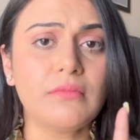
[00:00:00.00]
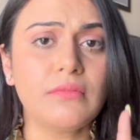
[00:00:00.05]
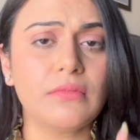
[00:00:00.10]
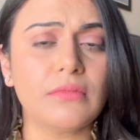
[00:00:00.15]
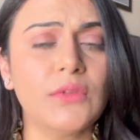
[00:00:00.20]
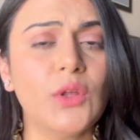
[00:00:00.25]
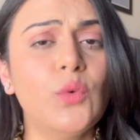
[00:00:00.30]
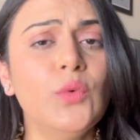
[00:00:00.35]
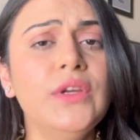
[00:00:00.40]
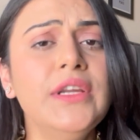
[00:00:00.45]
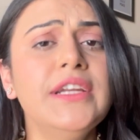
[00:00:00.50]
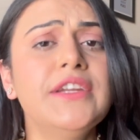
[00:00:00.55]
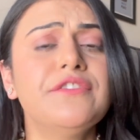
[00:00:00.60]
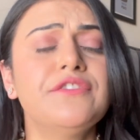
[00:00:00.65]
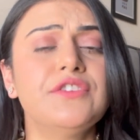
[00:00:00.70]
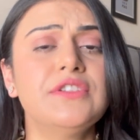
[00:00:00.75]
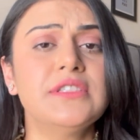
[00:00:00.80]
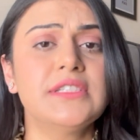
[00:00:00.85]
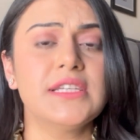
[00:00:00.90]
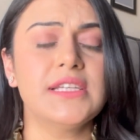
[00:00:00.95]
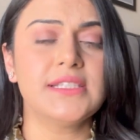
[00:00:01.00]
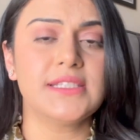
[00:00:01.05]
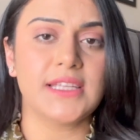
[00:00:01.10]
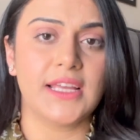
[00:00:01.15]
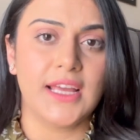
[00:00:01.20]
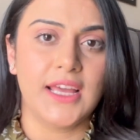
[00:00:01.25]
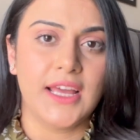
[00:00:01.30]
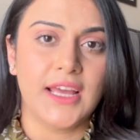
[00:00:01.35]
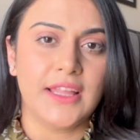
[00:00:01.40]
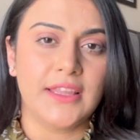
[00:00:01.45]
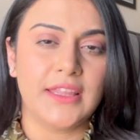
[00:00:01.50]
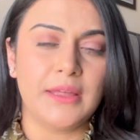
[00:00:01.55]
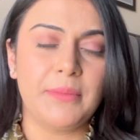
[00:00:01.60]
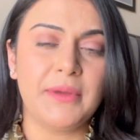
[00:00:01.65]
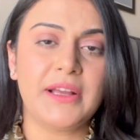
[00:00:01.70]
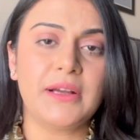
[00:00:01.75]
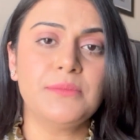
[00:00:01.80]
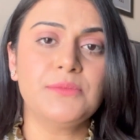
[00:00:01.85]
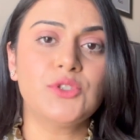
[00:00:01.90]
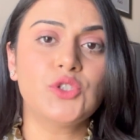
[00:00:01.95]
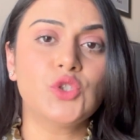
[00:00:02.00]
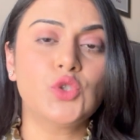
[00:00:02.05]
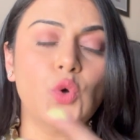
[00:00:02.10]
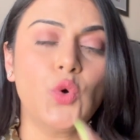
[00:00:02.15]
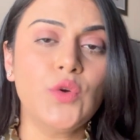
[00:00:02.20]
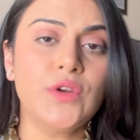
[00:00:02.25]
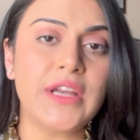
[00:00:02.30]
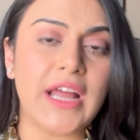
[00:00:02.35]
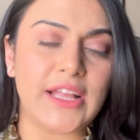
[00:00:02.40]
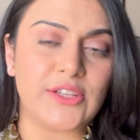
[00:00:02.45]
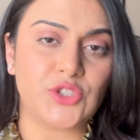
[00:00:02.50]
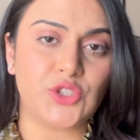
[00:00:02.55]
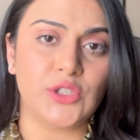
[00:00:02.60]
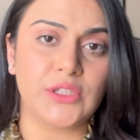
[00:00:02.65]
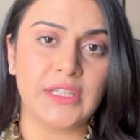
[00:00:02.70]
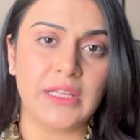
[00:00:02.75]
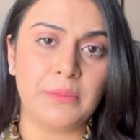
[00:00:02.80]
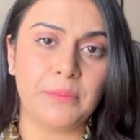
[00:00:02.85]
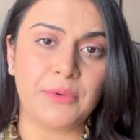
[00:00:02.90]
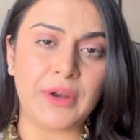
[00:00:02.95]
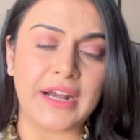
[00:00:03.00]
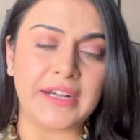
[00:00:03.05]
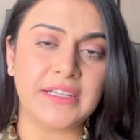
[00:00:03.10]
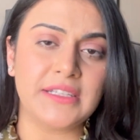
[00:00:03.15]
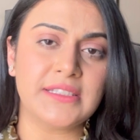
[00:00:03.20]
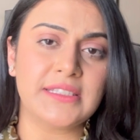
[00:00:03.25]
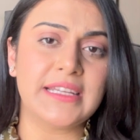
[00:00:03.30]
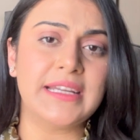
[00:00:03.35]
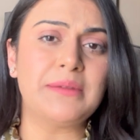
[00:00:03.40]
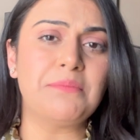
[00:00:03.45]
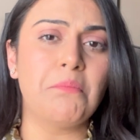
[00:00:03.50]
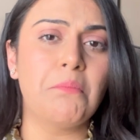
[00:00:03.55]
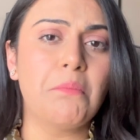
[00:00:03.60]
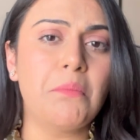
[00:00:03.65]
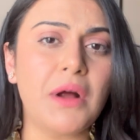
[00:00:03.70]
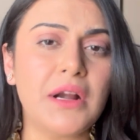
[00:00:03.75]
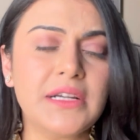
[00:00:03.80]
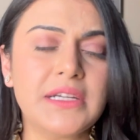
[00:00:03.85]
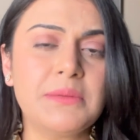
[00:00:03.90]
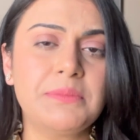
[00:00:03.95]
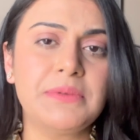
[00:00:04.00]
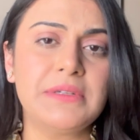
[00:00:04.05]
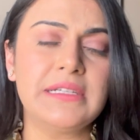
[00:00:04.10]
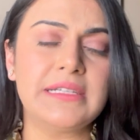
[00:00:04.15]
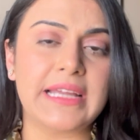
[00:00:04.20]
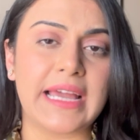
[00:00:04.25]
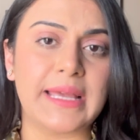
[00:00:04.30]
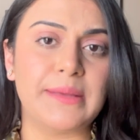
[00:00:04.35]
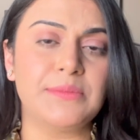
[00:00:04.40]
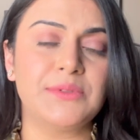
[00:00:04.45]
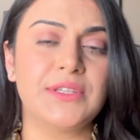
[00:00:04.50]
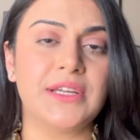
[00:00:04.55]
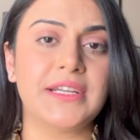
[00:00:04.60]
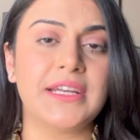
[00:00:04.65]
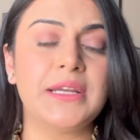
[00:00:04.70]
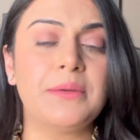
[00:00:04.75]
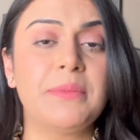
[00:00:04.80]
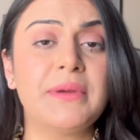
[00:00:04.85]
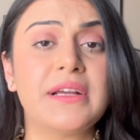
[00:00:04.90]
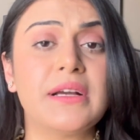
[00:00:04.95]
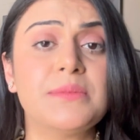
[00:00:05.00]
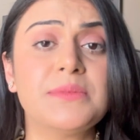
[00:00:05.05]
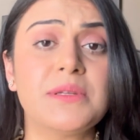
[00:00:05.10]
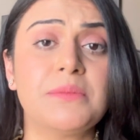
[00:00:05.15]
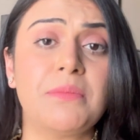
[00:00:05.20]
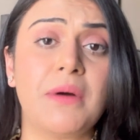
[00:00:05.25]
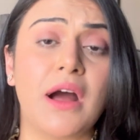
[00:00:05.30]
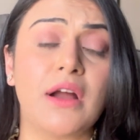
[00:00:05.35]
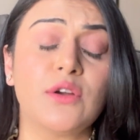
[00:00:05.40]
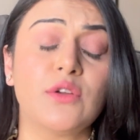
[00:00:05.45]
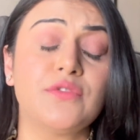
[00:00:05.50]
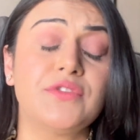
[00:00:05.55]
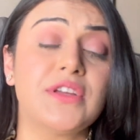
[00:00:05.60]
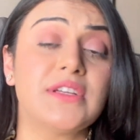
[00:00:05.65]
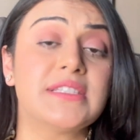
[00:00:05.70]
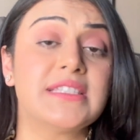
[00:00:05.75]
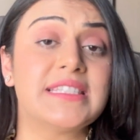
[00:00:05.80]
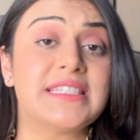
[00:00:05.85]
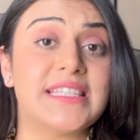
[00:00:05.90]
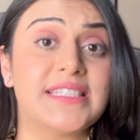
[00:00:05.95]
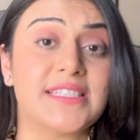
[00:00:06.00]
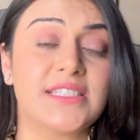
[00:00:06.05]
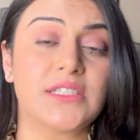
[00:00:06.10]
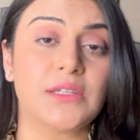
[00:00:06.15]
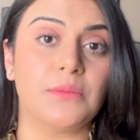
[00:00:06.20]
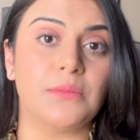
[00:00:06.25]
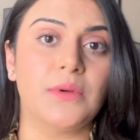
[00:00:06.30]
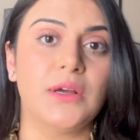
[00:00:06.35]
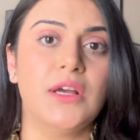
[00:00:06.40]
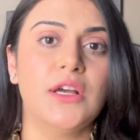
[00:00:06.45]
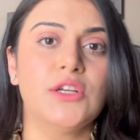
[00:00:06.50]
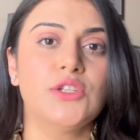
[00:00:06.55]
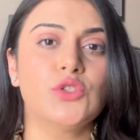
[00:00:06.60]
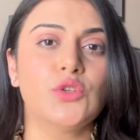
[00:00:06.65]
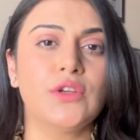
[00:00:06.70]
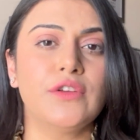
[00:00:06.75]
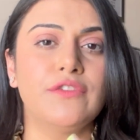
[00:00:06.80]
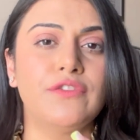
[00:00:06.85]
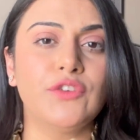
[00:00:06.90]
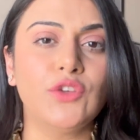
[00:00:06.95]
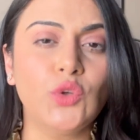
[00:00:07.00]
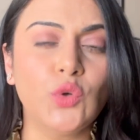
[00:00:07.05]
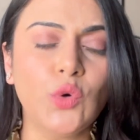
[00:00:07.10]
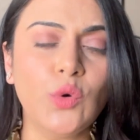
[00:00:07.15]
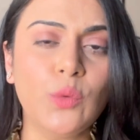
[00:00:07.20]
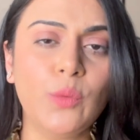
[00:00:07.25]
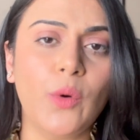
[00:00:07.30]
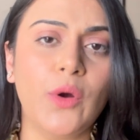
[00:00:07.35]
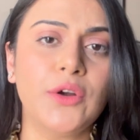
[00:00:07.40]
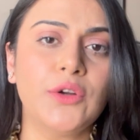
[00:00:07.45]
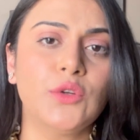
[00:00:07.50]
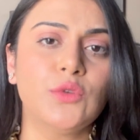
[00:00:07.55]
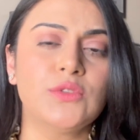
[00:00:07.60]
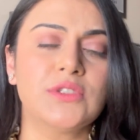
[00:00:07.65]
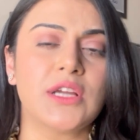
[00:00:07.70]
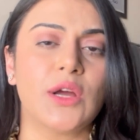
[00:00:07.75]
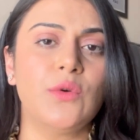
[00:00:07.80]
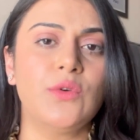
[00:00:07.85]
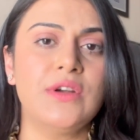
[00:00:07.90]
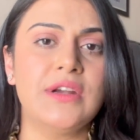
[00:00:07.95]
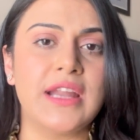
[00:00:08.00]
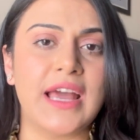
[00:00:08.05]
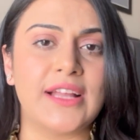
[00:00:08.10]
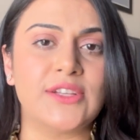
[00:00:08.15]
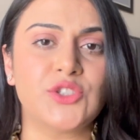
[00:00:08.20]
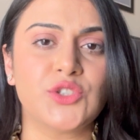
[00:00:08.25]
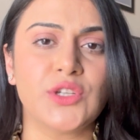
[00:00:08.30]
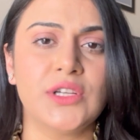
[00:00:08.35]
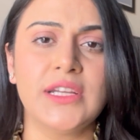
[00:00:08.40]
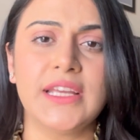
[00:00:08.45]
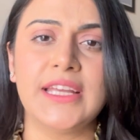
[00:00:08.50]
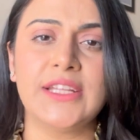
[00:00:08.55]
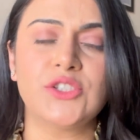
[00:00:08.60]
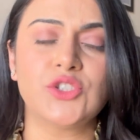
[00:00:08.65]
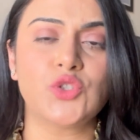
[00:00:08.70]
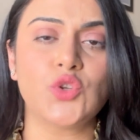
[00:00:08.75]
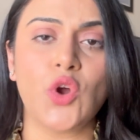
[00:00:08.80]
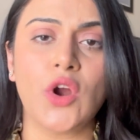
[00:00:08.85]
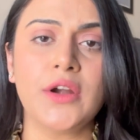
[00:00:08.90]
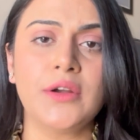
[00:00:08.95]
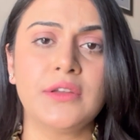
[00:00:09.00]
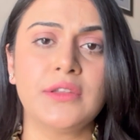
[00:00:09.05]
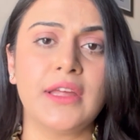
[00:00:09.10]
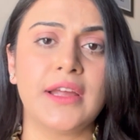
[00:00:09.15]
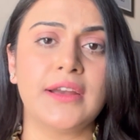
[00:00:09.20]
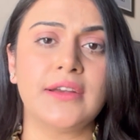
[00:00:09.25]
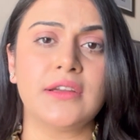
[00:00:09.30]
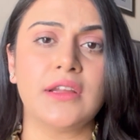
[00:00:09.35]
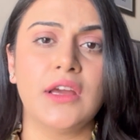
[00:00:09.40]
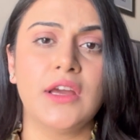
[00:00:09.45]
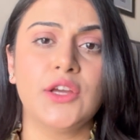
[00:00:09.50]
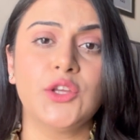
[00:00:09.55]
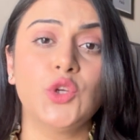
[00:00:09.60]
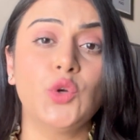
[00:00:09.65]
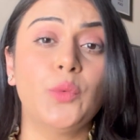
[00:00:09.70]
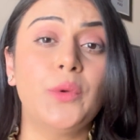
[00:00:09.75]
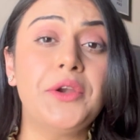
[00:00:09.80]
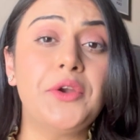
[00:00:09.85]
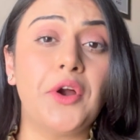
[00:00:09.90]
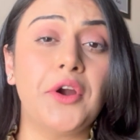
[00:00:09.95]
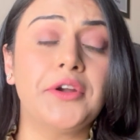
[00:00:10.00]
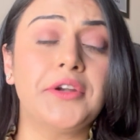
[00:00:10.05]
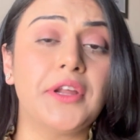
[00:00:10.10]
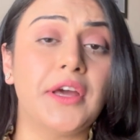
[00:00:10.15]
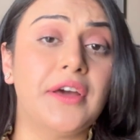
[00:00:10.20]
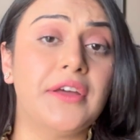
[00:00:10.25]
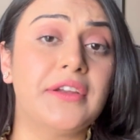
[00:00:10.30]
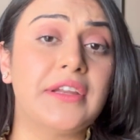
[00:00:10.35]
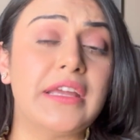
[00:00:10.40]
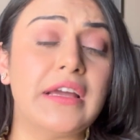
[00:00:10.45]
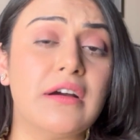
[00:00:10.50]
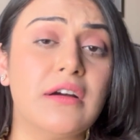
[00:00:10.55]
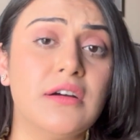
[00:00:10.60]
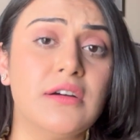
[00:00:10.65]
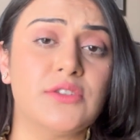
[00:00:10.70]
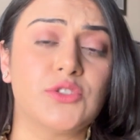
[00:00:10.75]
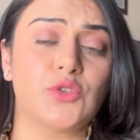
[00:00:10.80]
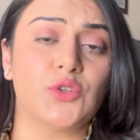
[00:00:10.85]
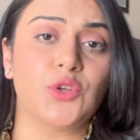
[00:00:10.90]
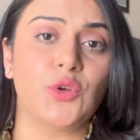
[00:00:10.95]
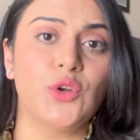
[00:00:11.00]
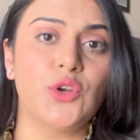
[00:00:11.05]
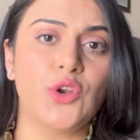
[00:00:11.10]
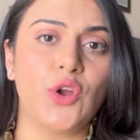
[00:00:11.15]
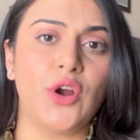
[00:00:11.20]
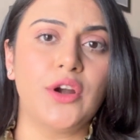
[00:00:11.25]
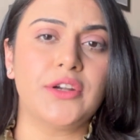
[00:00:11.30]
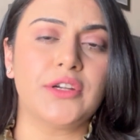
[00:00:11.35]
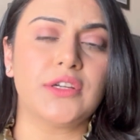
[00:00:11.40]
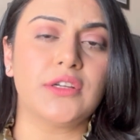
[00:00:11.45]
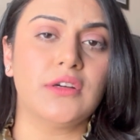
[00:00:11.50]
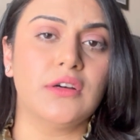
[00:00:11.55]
The only difference is they become so natural, they practice it multiple times, that it becomes a part of their system. So if you want to sound natural, it's not that you will not rehearse or you will not